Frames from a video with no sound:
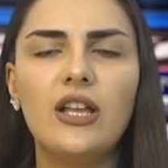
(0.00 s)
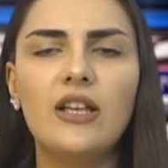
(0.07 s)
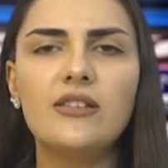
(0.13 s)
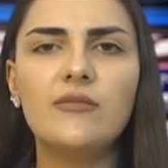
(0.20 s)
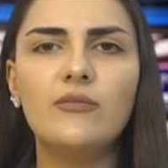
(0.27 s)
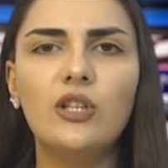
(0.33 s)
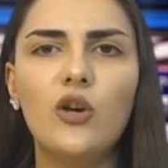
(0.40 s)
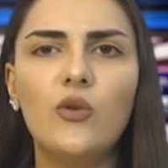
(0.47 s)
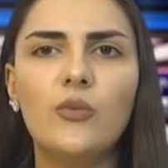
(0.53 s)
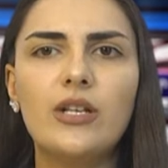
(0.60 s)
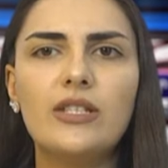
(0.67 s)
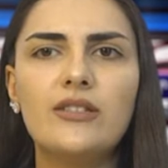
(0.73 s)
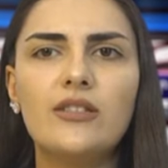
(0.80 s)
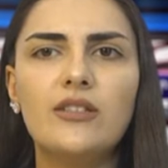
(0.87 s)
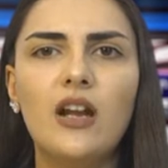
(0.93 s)
Assembly of
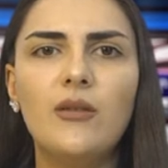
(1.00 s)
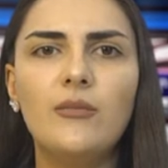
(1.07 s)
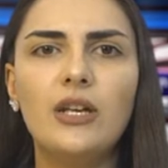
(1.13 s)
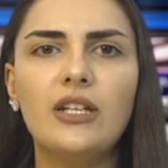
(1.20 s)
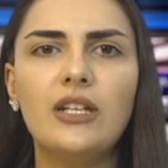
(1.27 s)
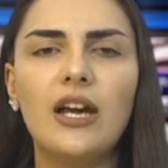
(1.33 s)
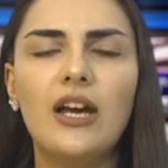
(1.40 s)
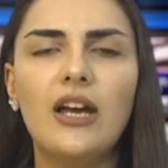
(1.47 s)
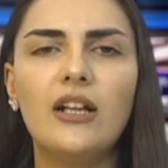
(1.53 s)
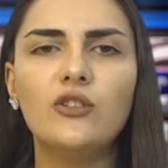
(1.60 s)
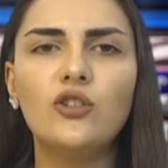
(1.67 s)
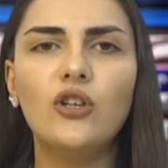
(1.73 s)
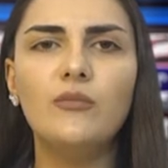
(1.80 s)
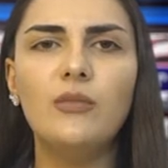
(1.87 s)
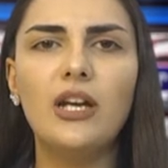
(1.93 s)
Western Armenia held
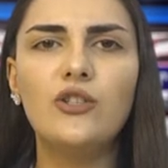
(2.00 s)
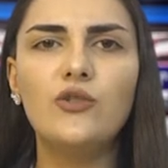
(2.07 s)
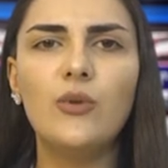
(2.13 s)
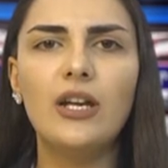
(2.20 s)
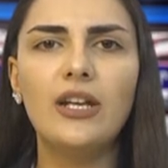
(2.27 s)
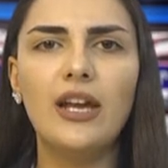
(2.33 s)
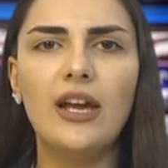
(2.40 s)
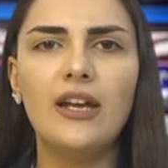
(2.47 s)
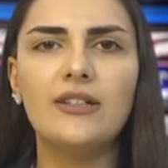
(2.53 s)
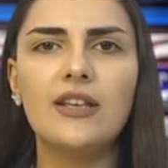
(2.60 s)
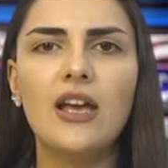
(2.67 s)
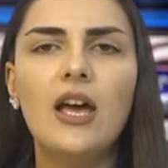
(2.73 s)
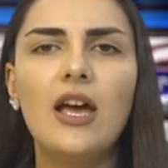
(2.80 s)
on May 28,